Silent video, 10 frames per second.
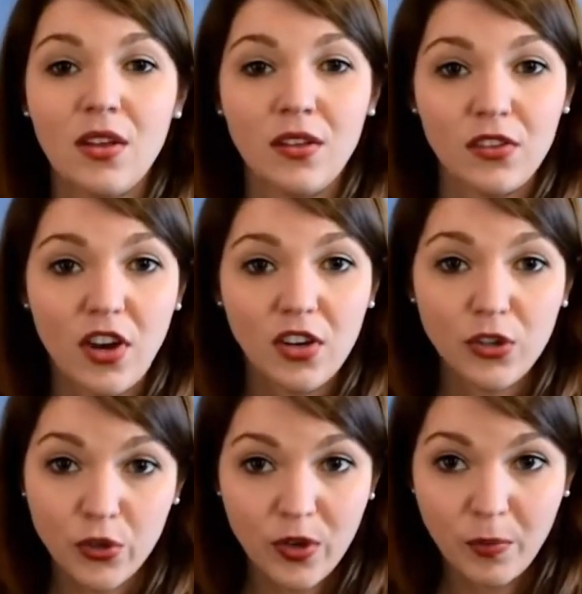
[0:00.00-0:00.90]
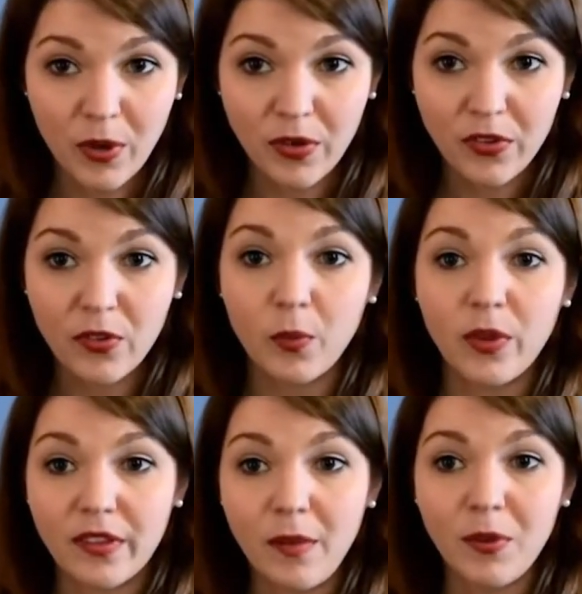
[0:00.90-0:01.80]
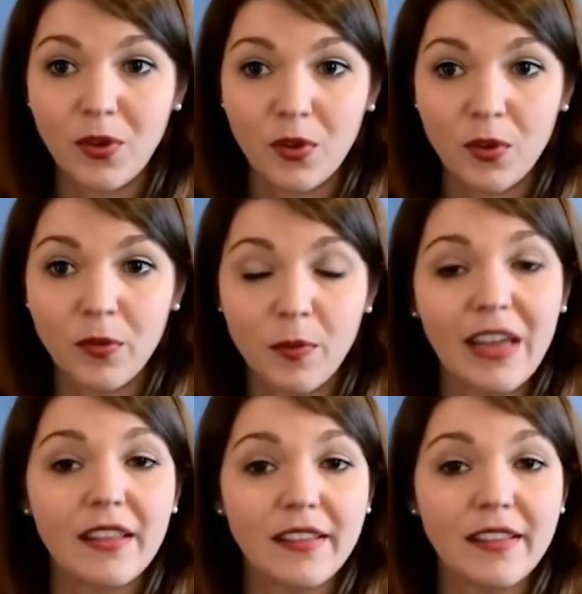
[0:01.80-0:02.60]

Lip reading: Start your short bursts with typical groups by the